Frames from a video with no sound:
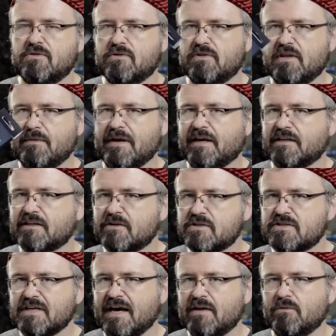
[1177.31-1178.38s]
They make another
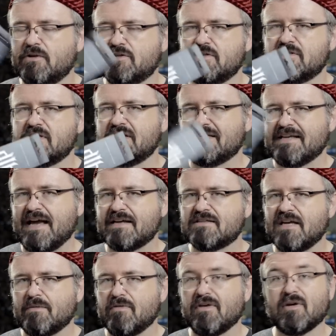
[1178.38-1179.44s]
set, which is the exact
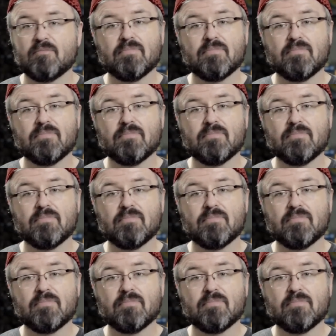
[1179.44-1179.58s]
same thing,